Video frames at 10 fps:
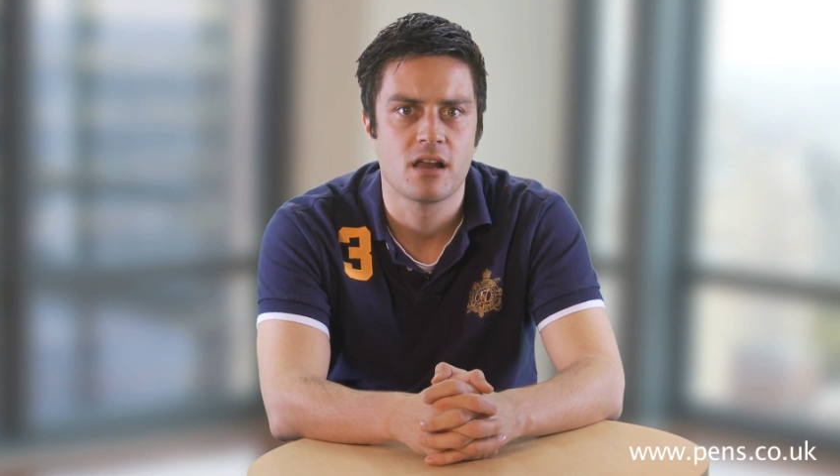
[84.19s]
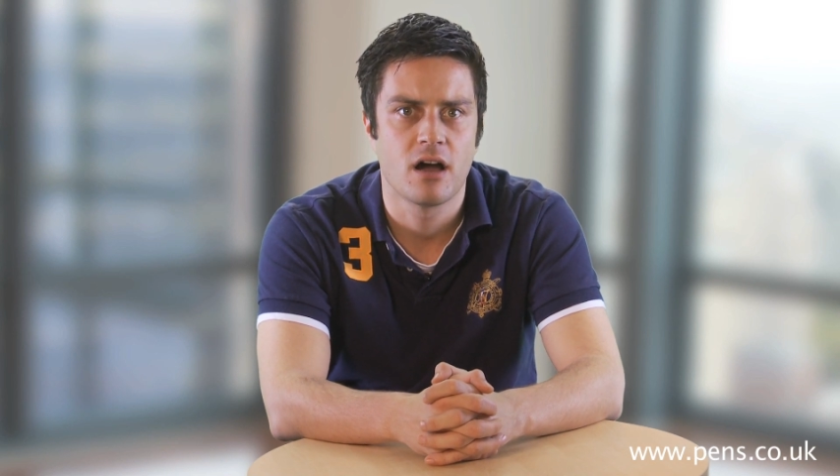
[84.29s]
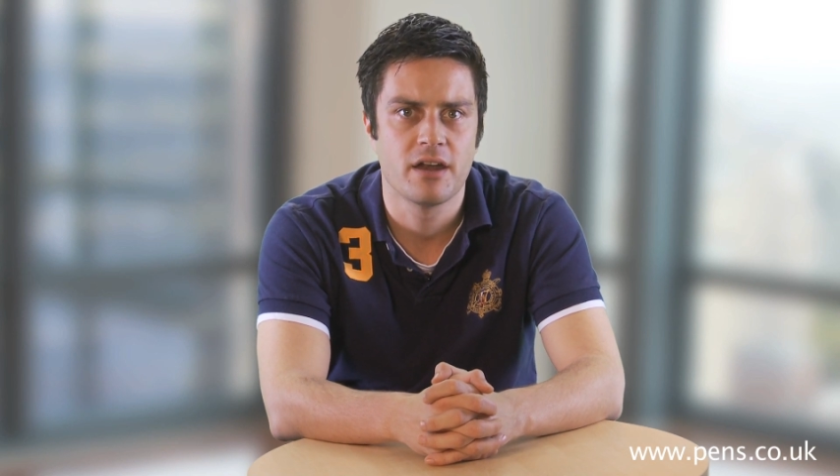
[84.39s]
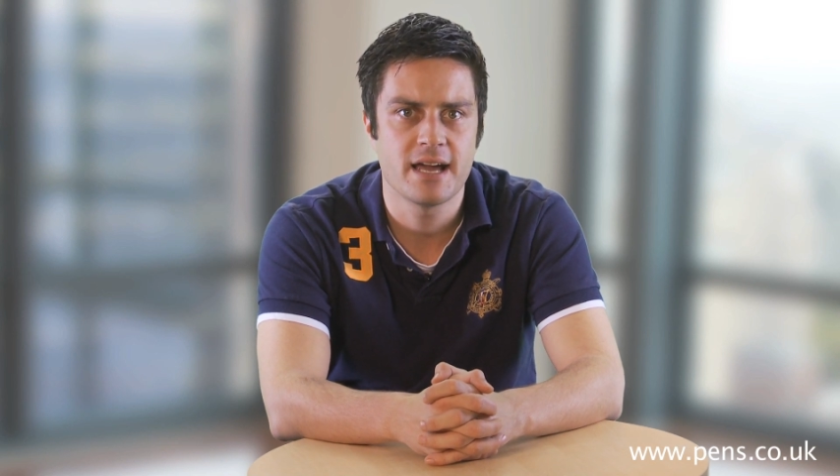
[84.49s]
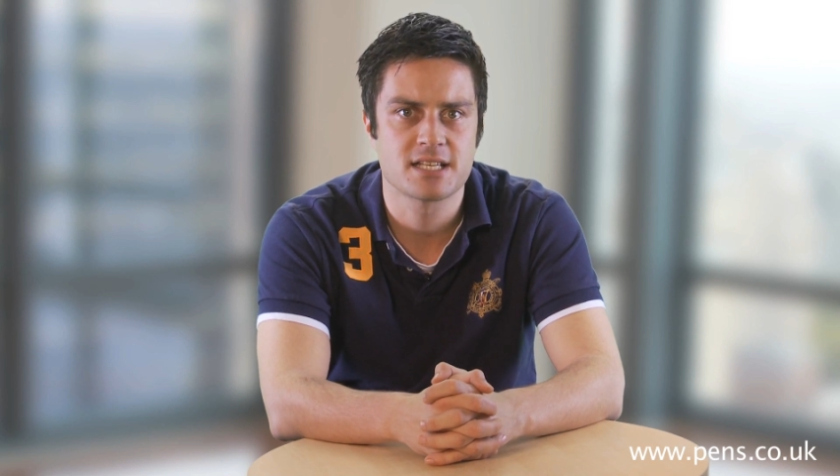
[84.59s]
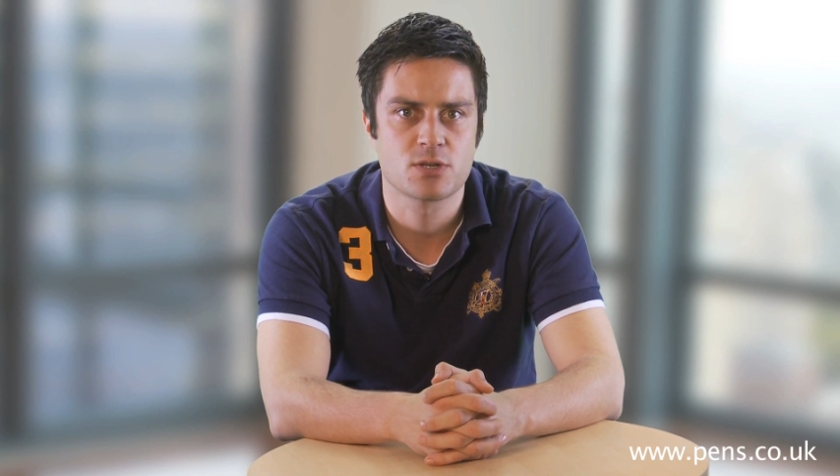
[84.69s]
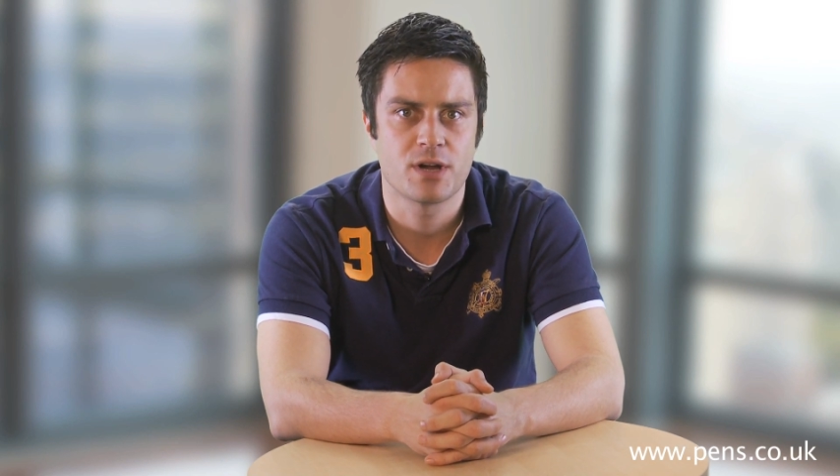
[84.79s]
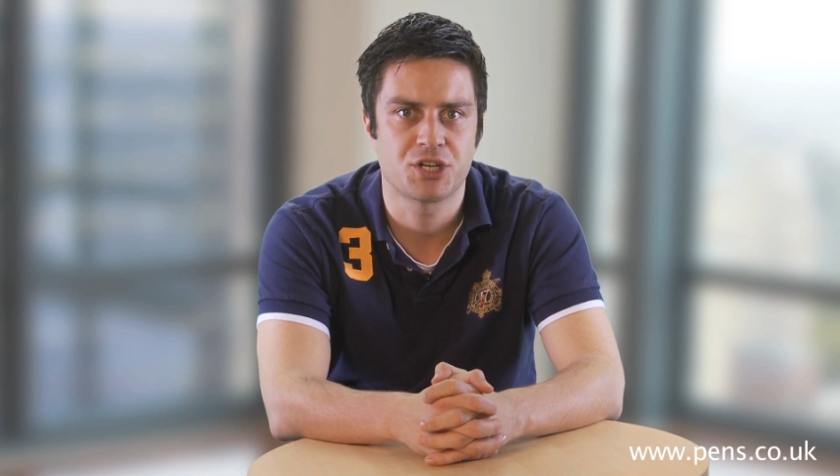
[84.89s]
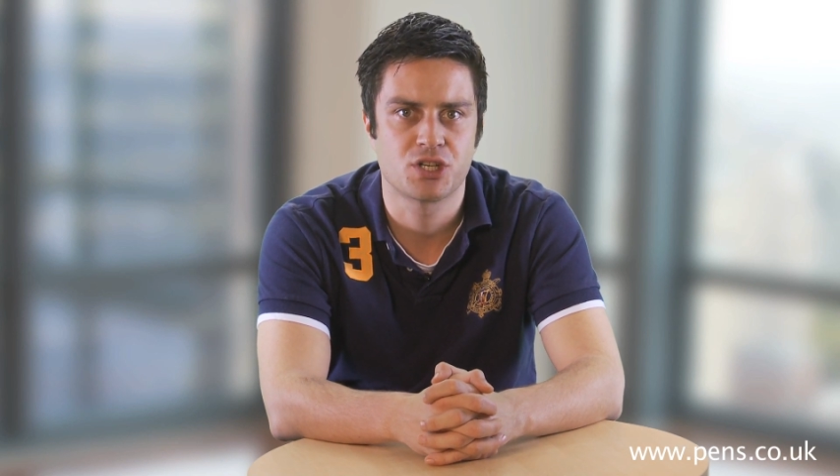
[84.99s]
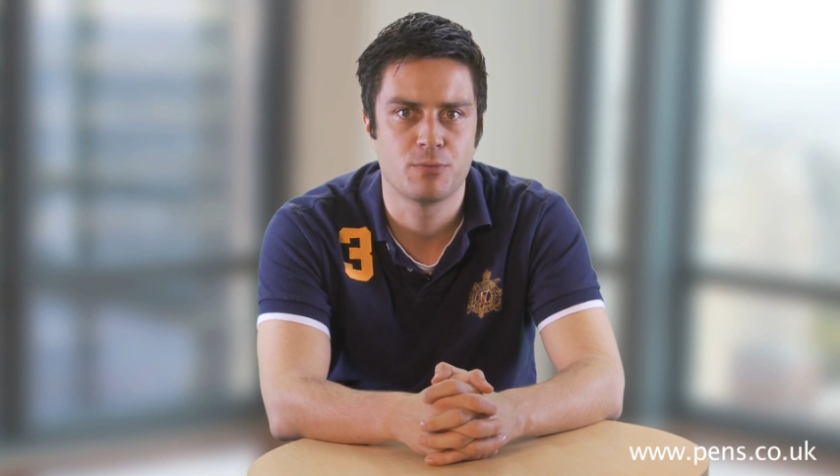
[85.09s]
our next
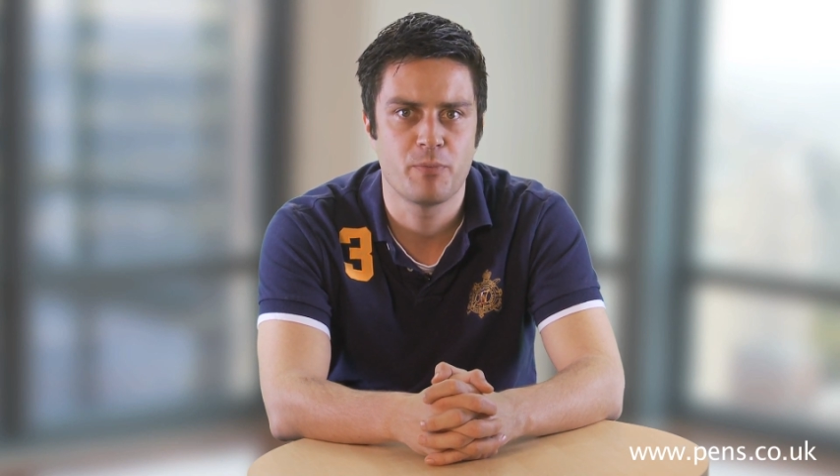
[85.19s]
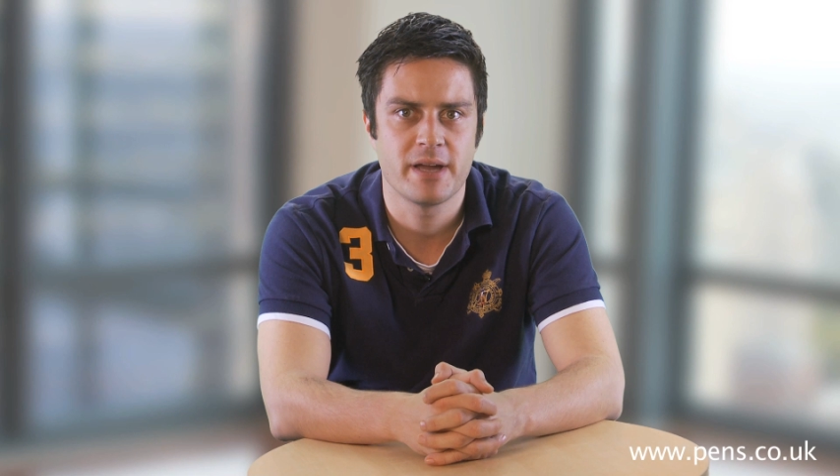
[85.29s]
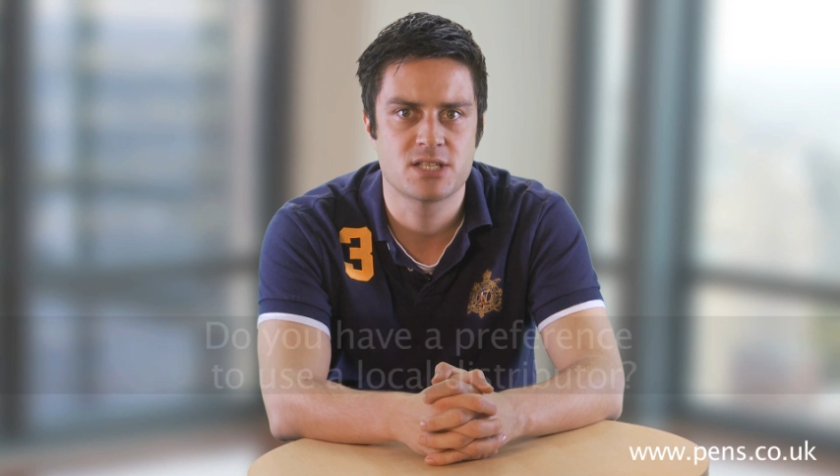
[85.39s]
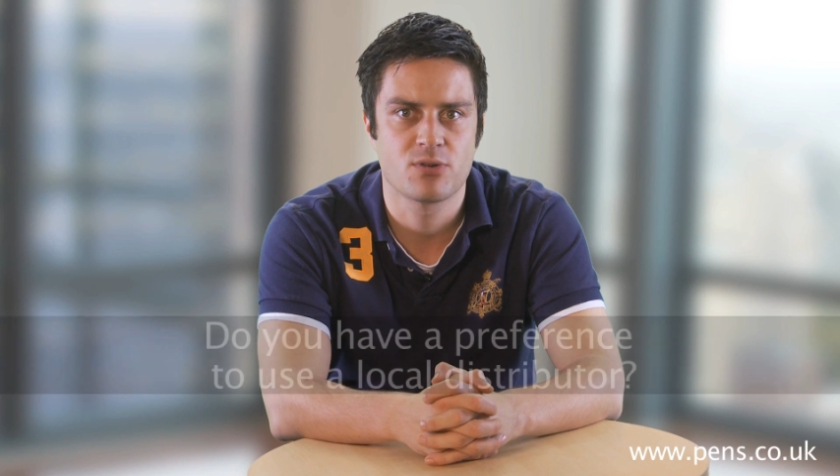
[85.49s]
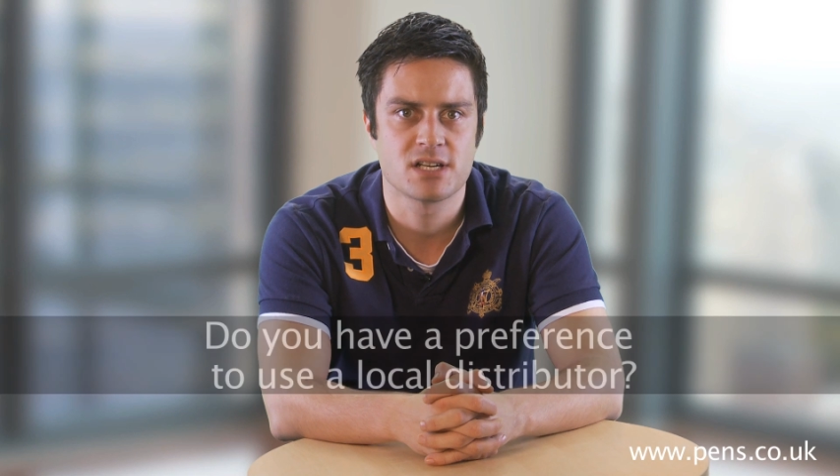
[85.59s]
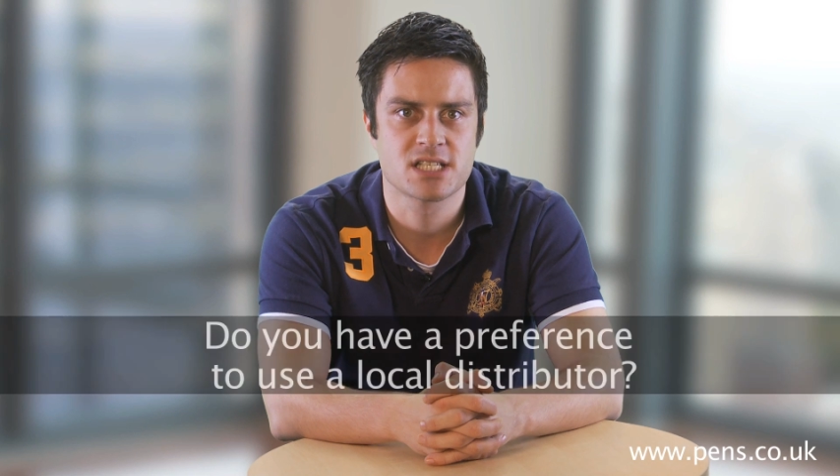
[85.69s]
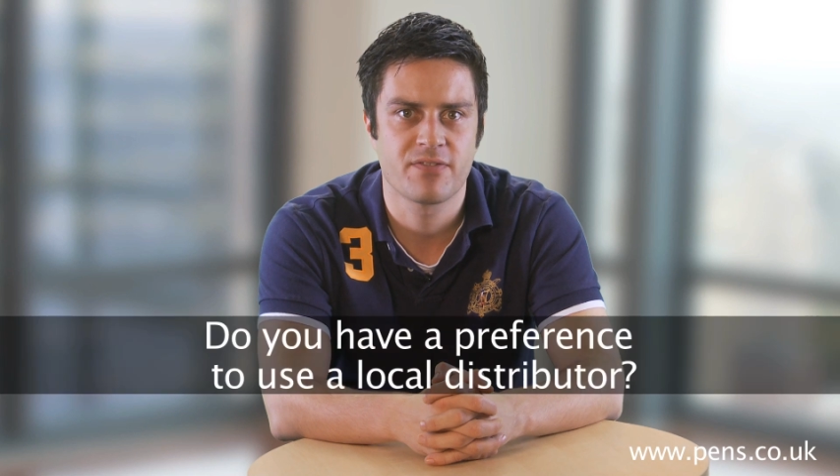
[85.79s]
question would be to ask